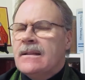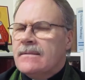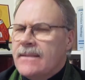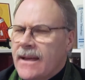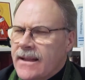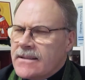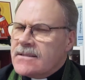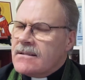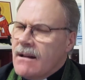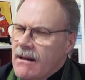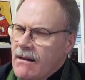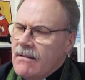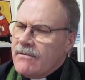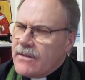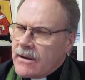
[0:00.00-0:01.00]
"That's
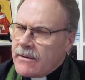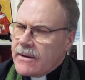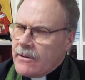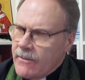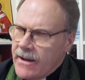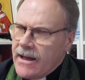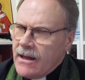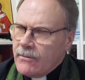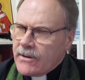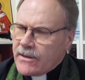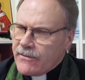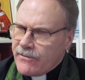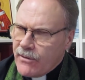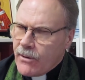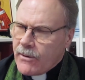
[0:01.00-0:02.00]
all very well with a
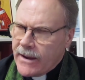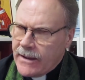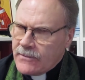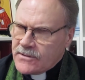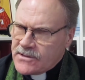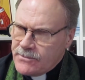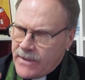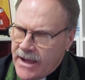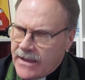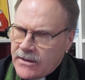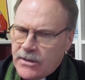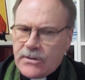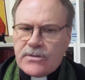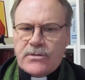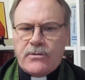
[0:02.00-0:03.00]
4-ounce
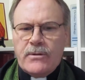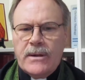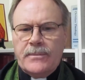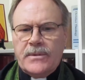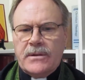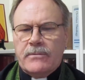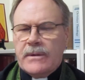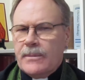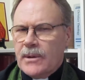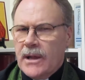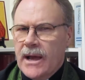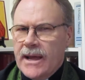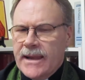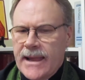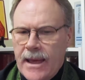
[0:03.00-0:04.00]
manuscript," replied